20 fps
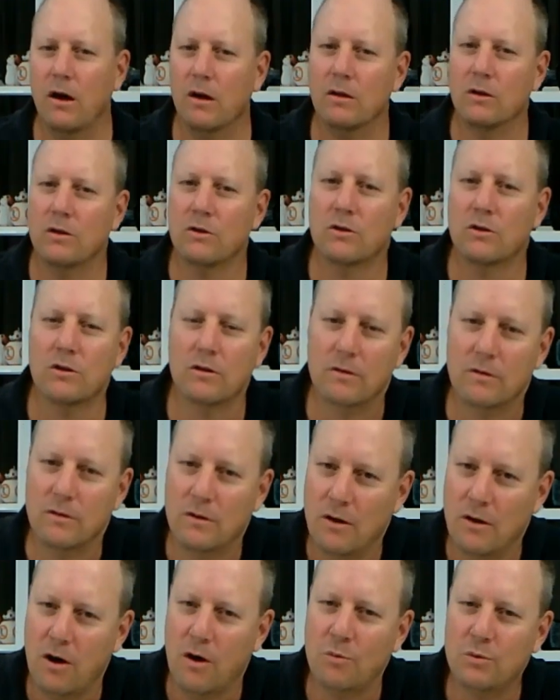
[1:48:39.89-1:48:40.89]
Look,
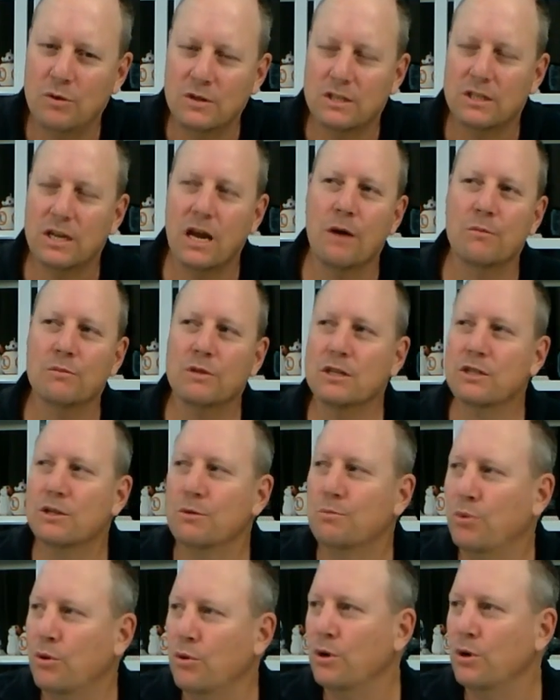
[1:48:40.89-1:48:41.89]
I wouldn't say I'm
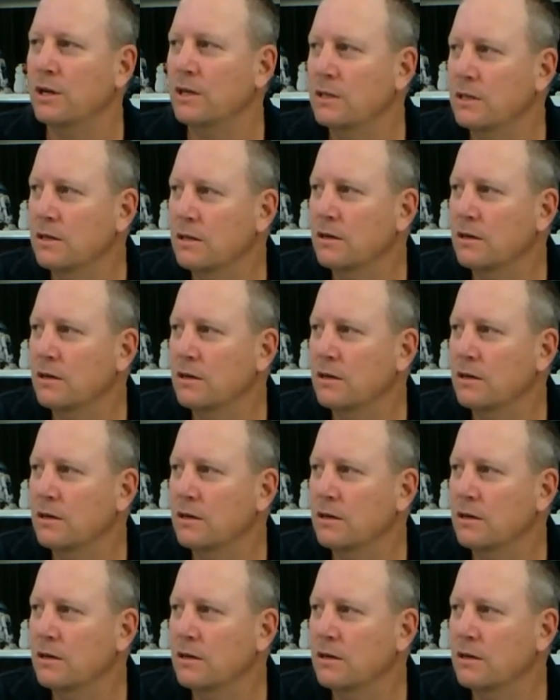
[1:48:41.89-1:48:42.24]
disappointed.